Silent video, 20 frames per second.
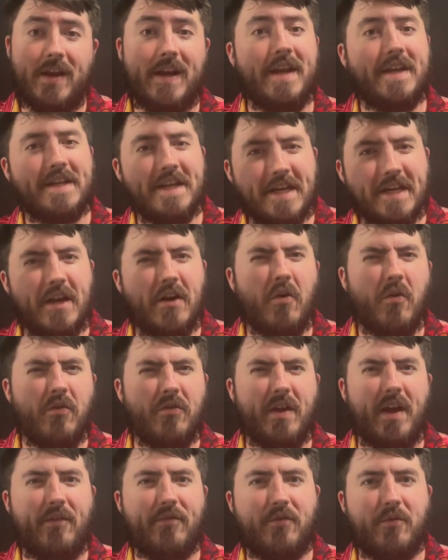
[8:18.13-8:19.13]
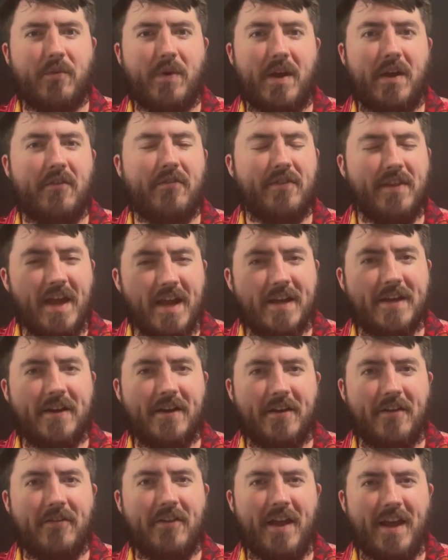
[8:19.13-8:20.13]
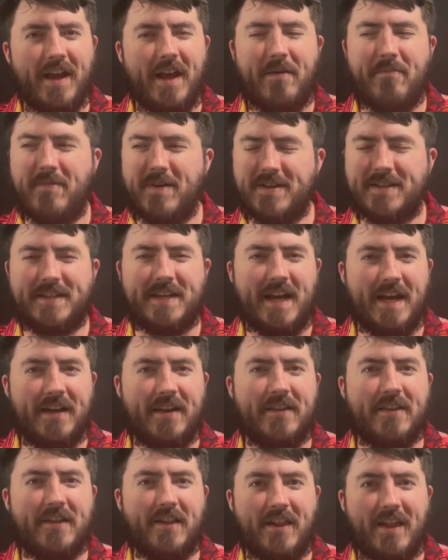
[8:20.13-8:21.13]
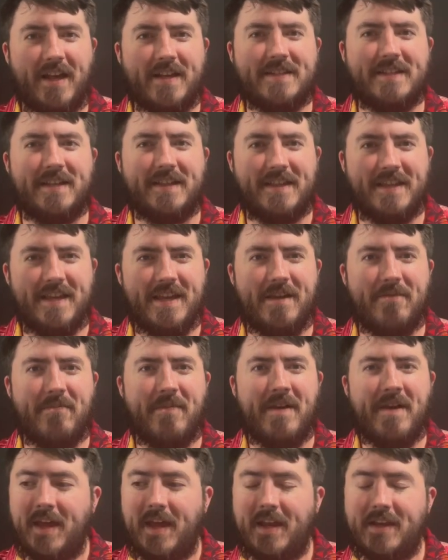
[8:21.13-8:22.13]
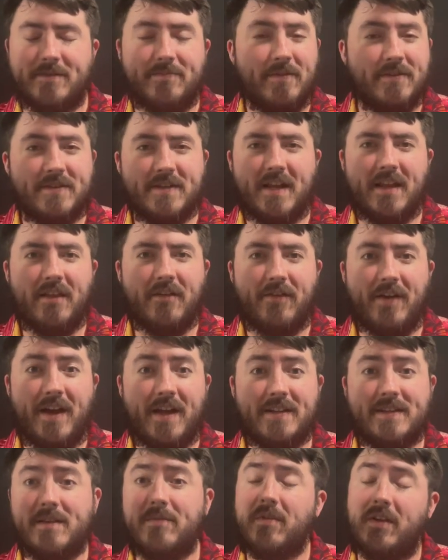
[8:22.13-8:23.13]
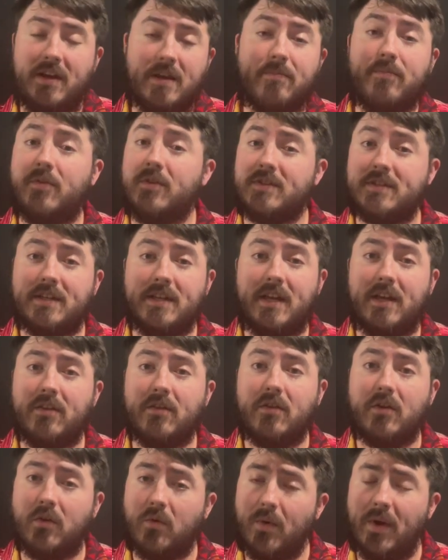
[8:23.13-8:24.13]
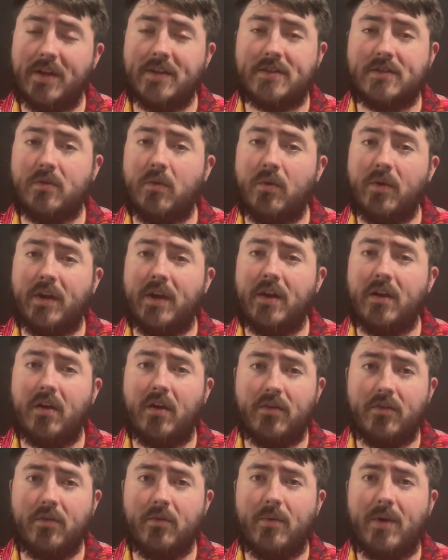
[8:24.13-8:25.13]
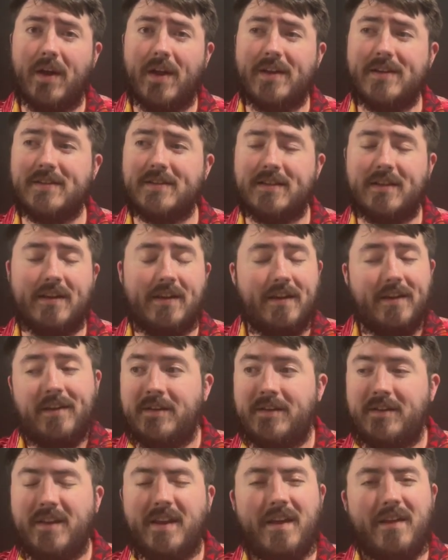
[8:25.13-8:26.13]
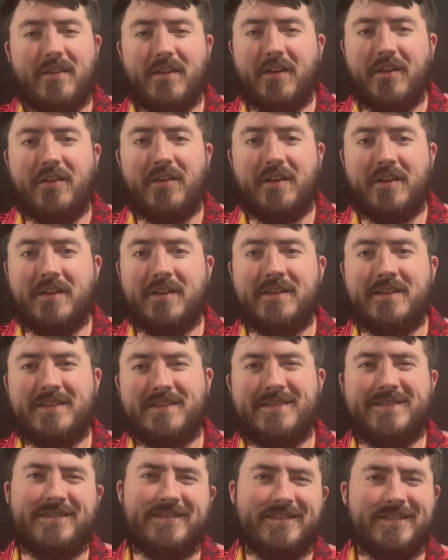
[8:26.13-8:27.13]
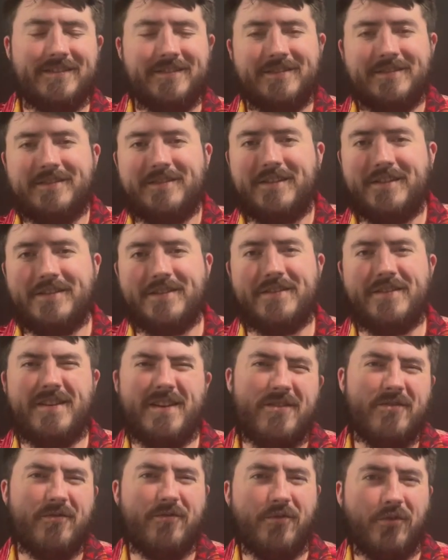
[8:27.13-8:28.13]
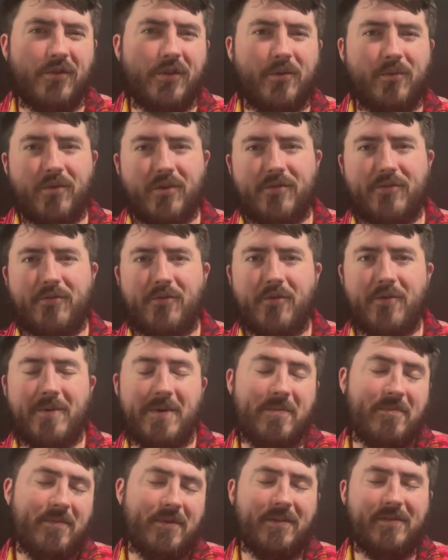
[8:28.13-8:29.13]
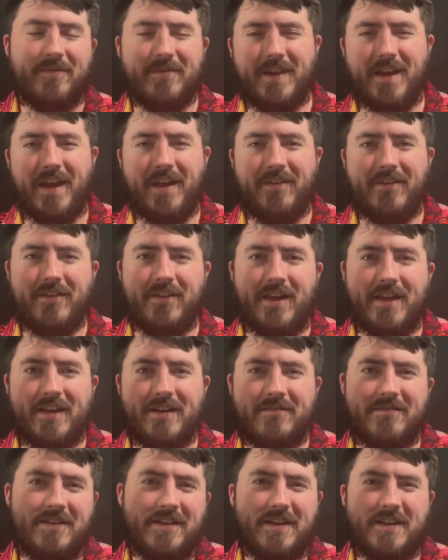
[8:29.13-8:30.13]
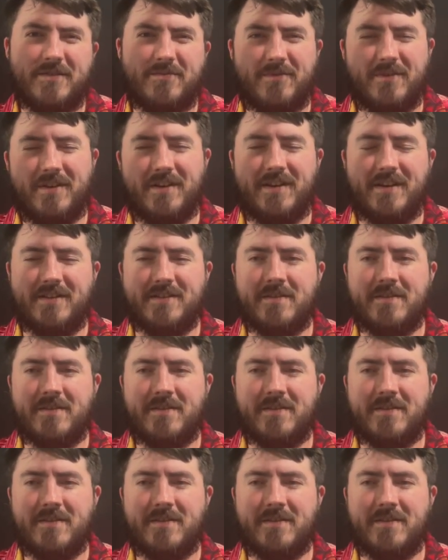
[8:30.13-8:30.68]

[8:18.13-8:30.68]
And it did get old after a while. I'm not gonna lie, I missed kind of the classic theme. And as much as I love Hans Zimmer and he puts together a great score here, otherwise, like, yeah, just didn't fully work for me. But hey, that it is what it is.